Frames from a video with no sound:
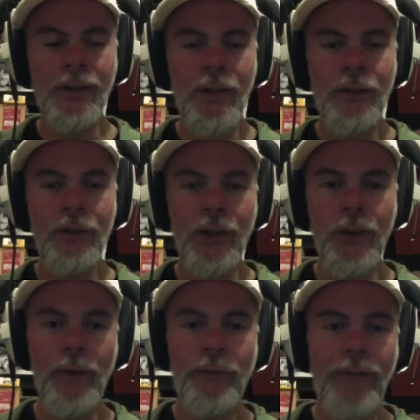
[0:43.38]

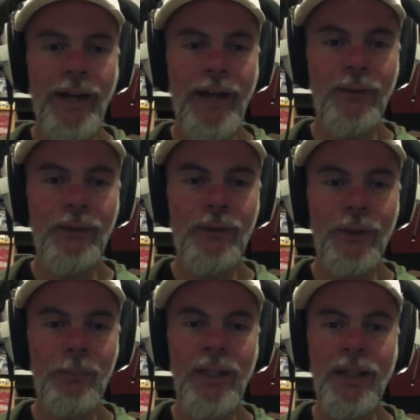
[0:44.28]
So I found
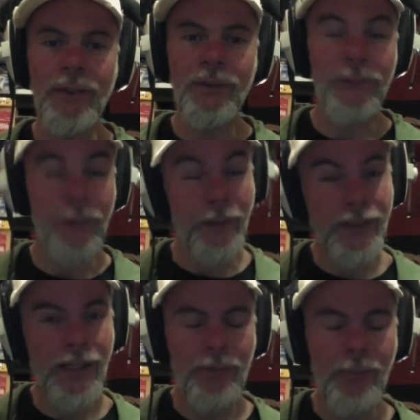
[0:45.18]
a piece that I
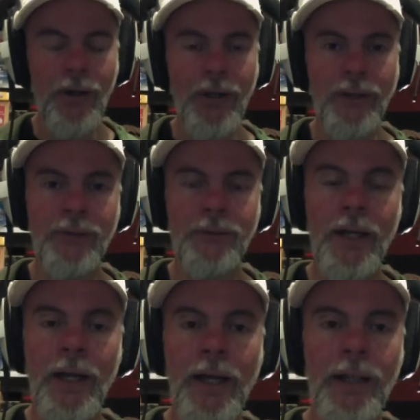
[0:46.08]
did have in mind,
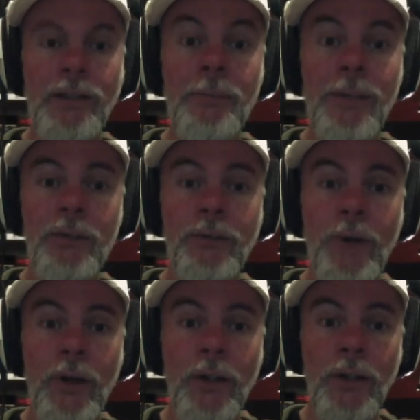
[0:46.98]
and I did manage to
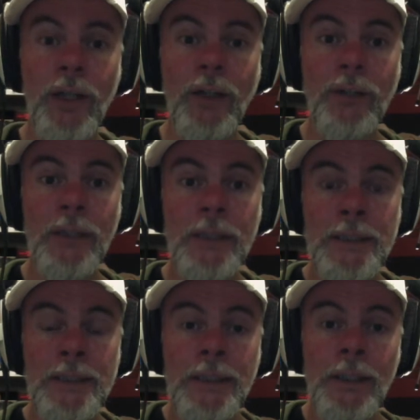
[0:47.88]
find it,
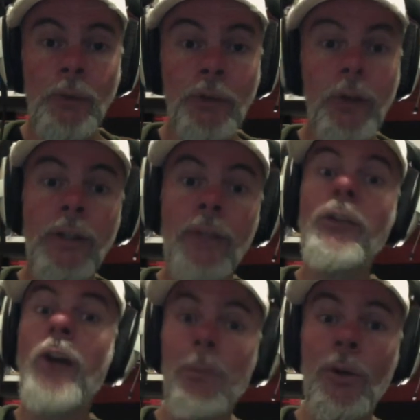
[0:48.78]
which at the
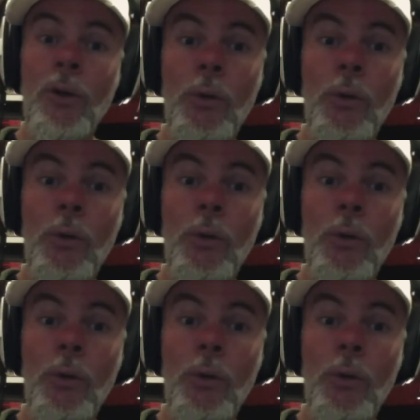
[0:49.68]
time I called the